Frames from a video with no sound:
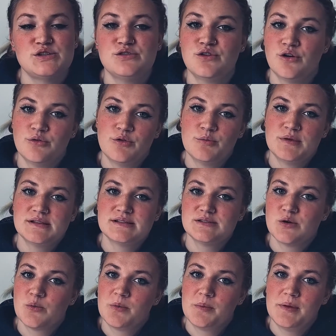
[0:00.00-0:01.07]
you know, you miss
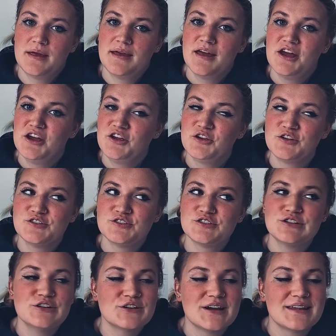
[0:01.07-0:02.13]
home a bit, you can just
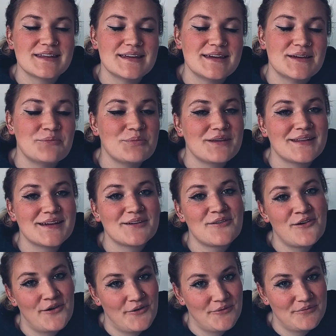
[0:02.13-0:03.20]
look at it and be like, oh,